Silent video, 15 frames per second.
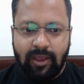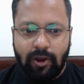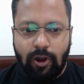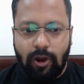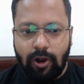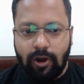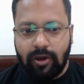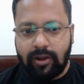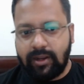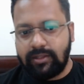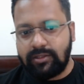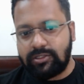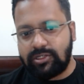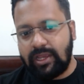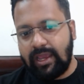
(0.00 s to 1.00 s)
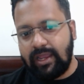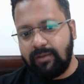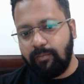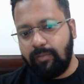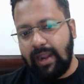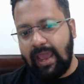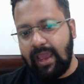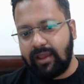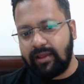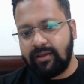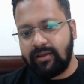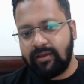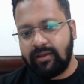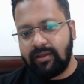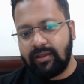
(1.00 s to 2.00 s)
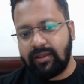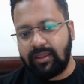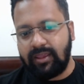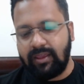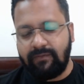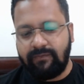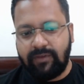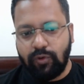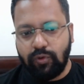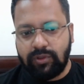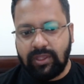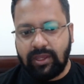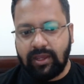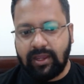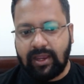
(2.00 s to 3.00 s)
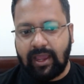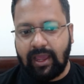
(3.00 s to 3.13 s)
Orange and black give you the